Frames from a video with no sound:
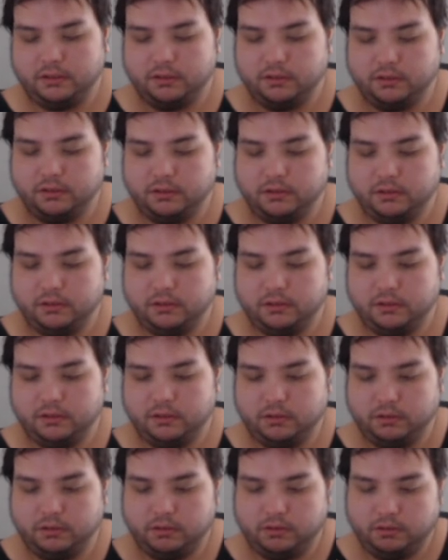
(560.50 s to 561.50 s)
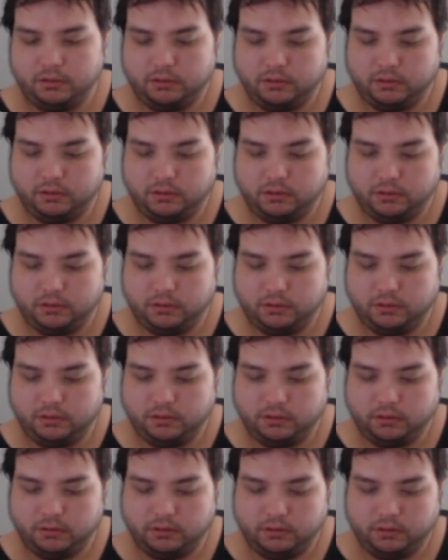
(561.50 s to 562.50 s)

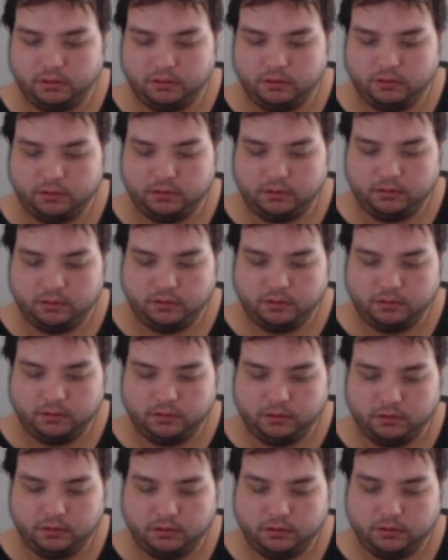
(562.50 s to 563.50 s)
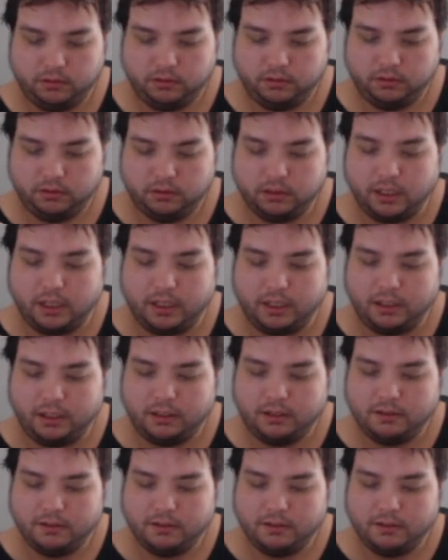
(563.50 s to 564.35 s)
(no one is talking)